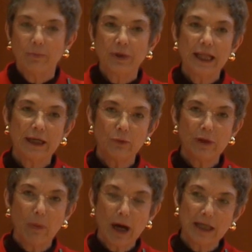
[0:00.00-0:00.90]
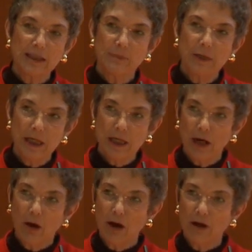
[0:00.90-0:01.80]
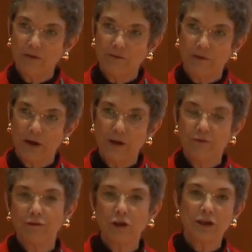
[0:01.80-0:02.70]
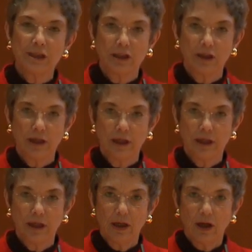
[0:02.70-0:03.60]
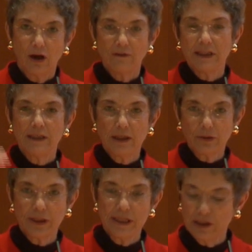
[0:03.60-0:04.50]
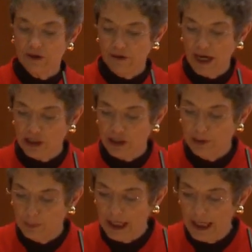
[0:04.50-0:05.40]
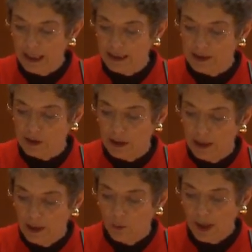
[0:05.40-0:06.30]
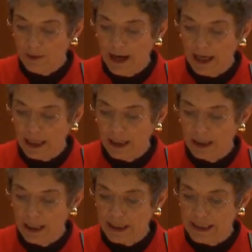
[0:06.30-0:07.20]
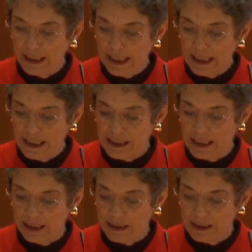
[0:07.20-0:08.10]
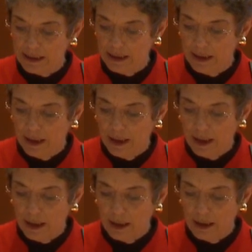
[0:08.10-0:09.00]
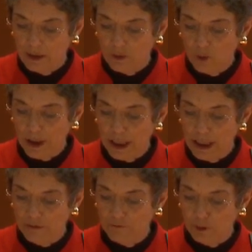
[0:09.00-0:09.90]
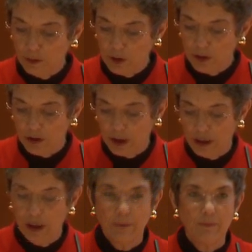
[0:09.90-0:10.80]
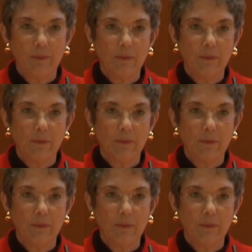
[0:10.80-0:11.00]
But that reminds me of the first of a series of action plans way back in 1986, uh, when former